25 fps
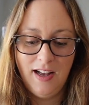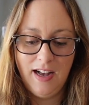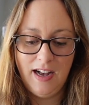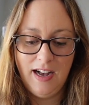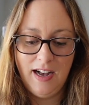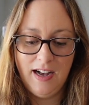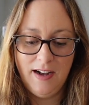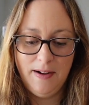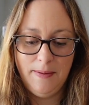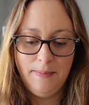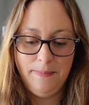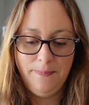
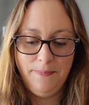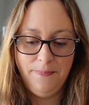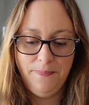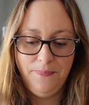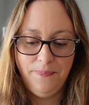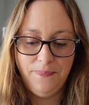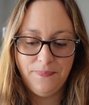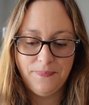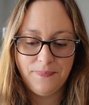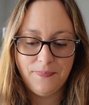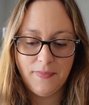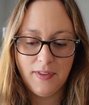
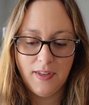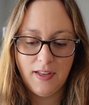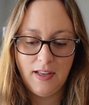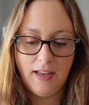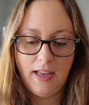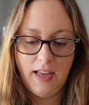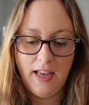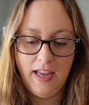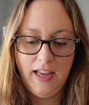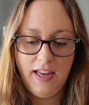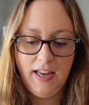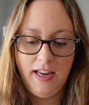
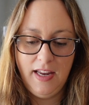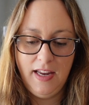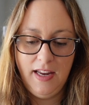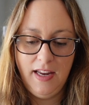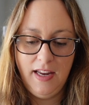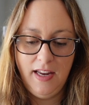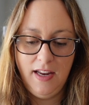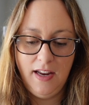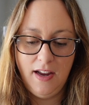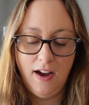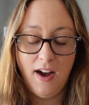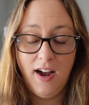
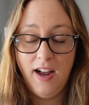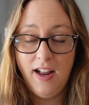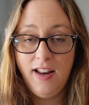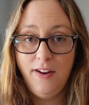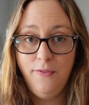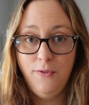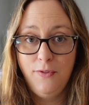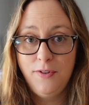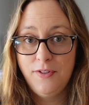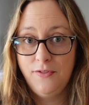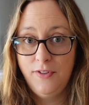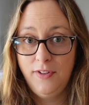I
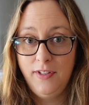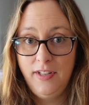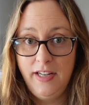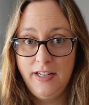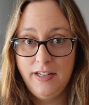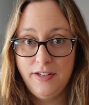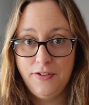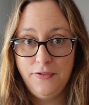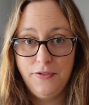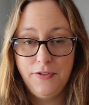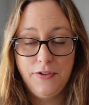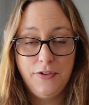was really
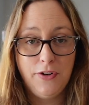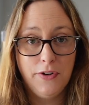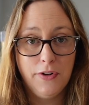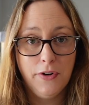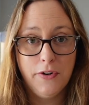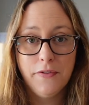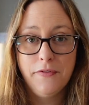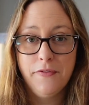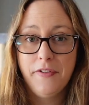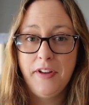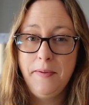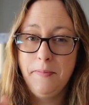into
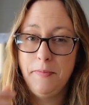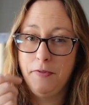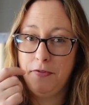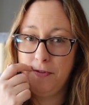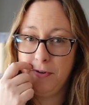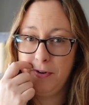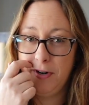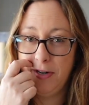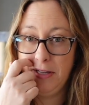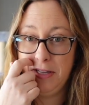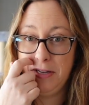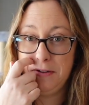photography
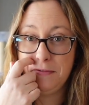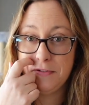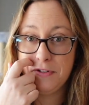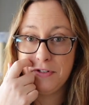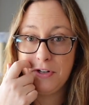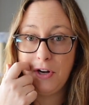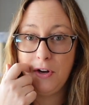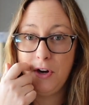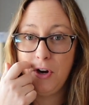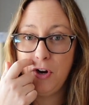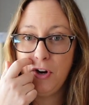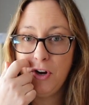before I left
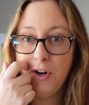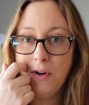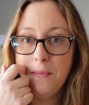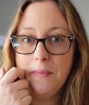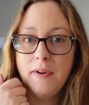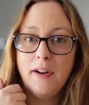home,